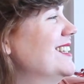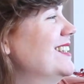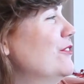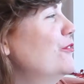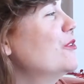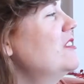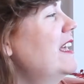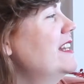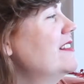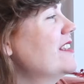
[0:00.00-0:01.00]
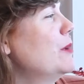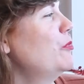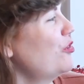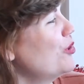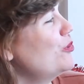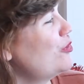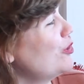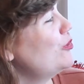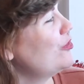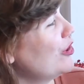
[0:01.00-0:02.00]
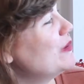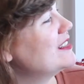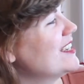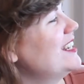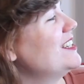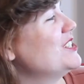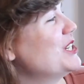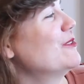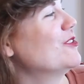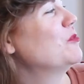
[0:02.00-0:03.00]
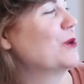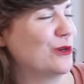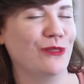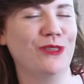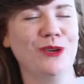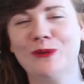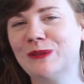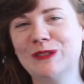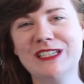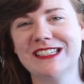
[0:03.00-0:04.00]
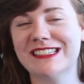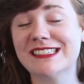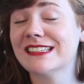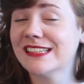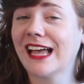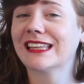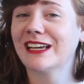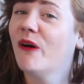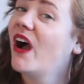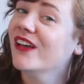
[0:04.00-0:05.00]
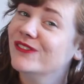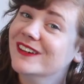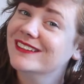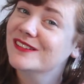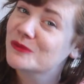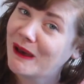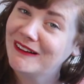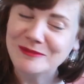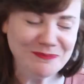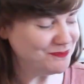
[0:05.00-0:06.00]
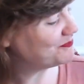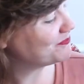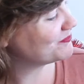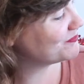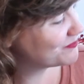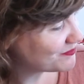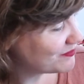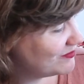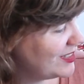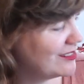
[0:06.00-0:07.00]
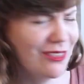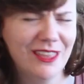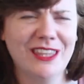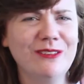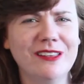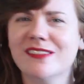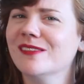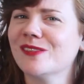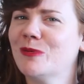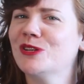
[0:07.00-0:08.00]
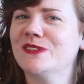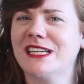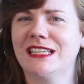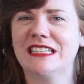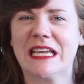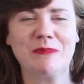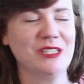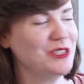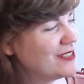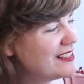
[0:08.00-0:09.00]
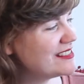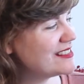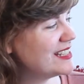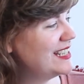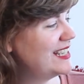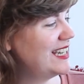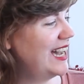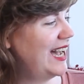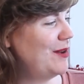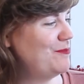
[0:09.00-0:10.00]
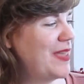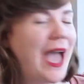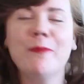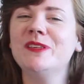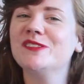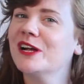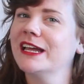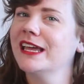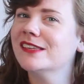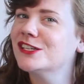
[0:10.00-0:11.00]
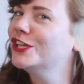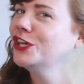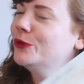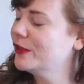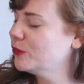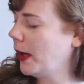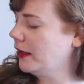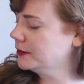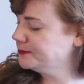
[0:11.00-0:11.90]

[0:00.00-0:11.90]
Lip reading: the first line is, "I'm so, so, so excited to share this book with you," which is just exactly how I feel as well. So thank you, Lindsay, so much for taking the time to do this. Happy stargazing to you as well.